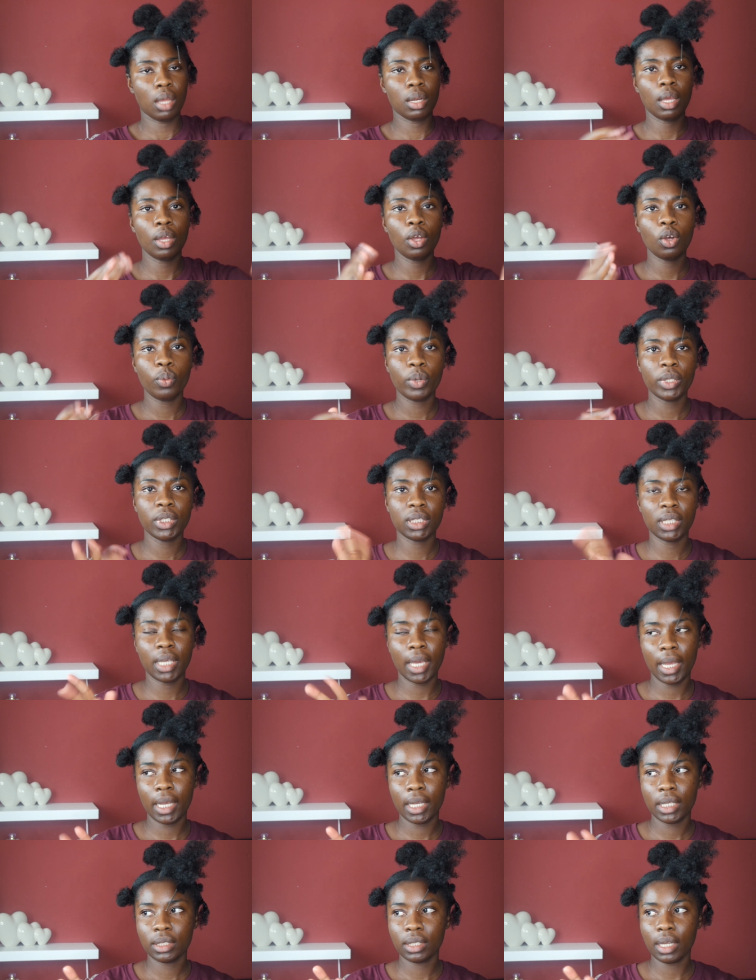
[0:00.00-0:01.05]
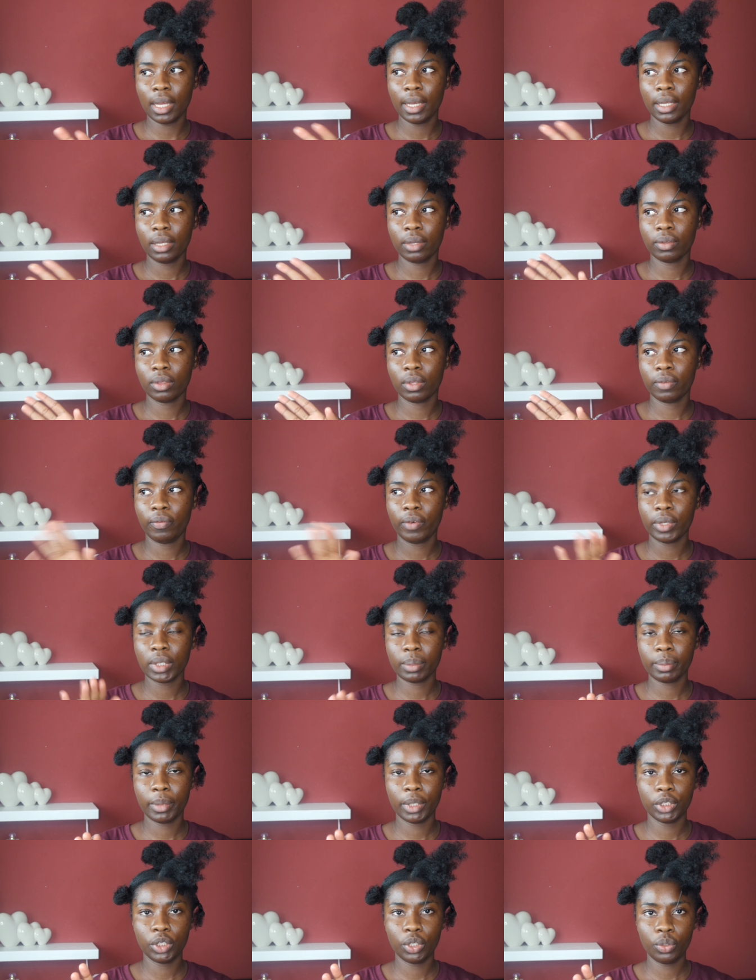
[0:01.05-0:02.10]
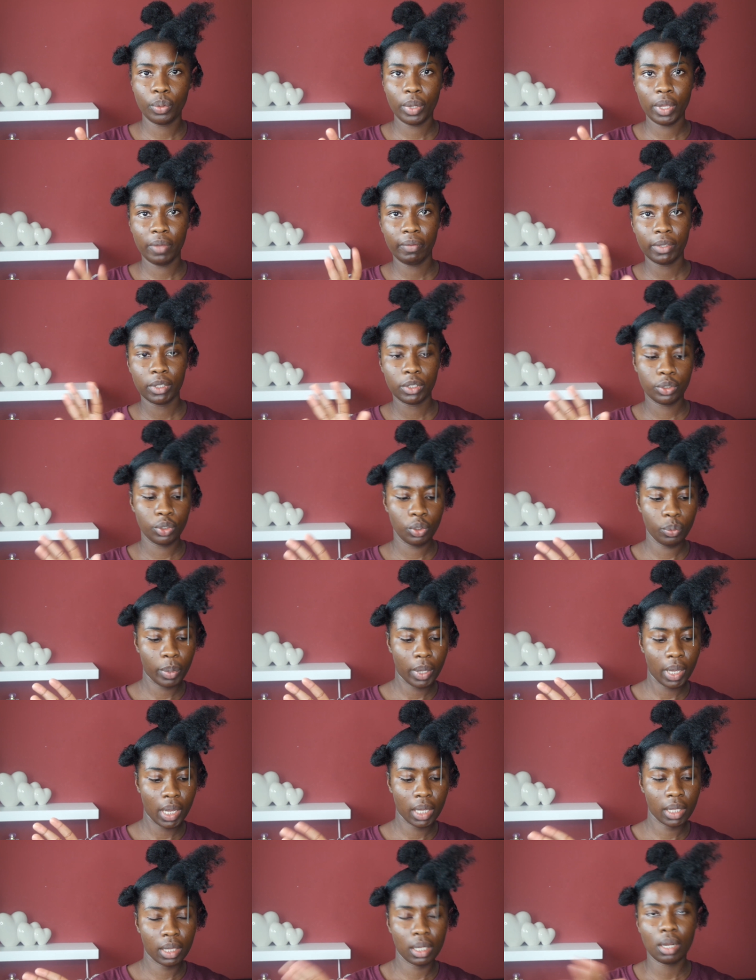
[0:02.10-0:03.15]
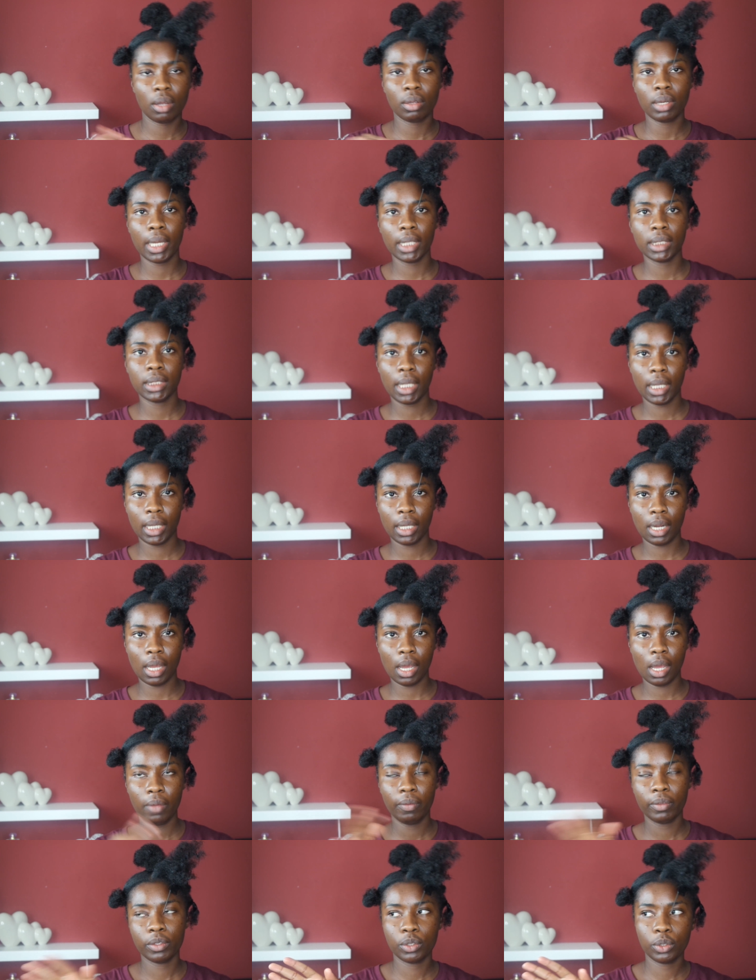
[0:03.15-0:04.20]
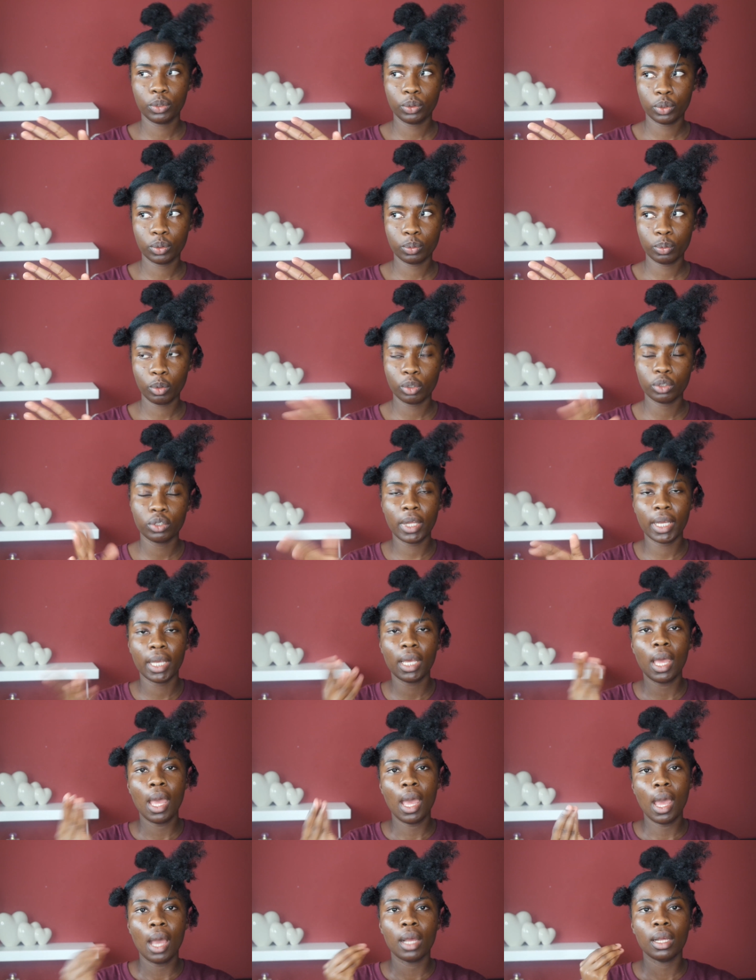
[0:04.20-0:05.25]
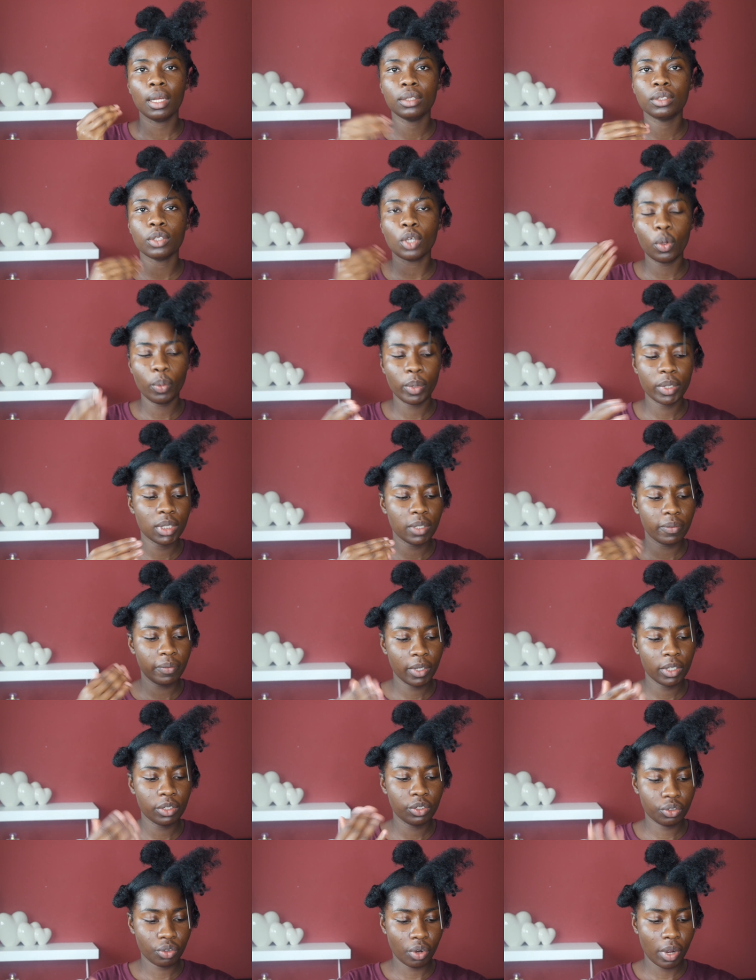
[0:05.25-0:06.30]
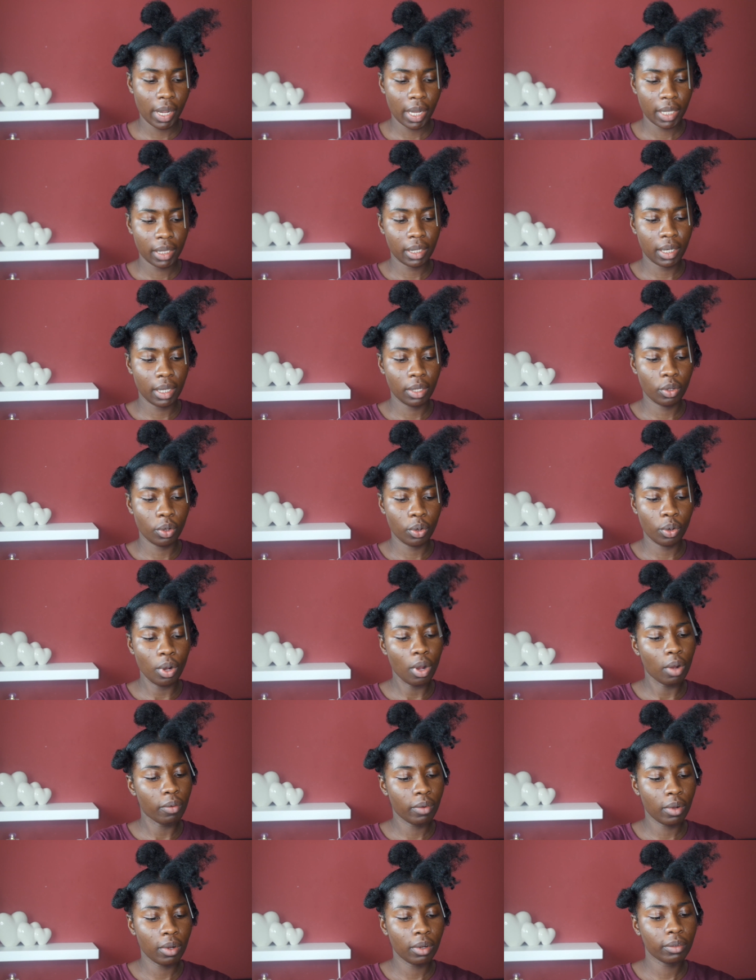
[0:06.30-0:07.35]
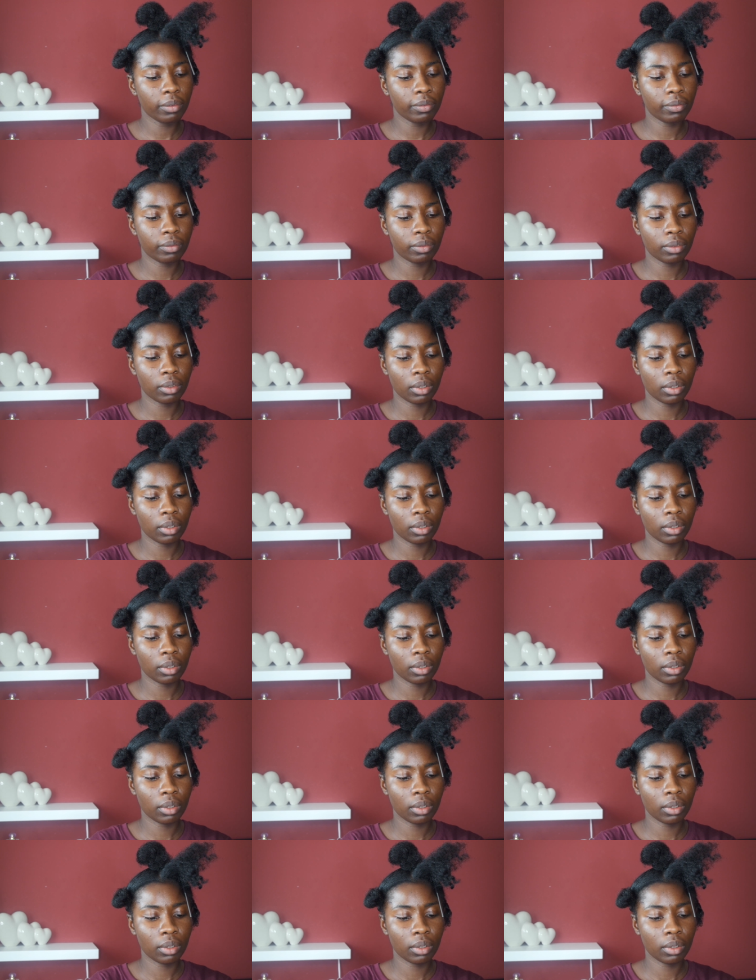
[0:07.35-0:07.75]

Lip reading: And I always gauge, like, the first time I do it, if it's too big, then I'll like take it out if it's too small. So like, it's always the first dry that I go off of.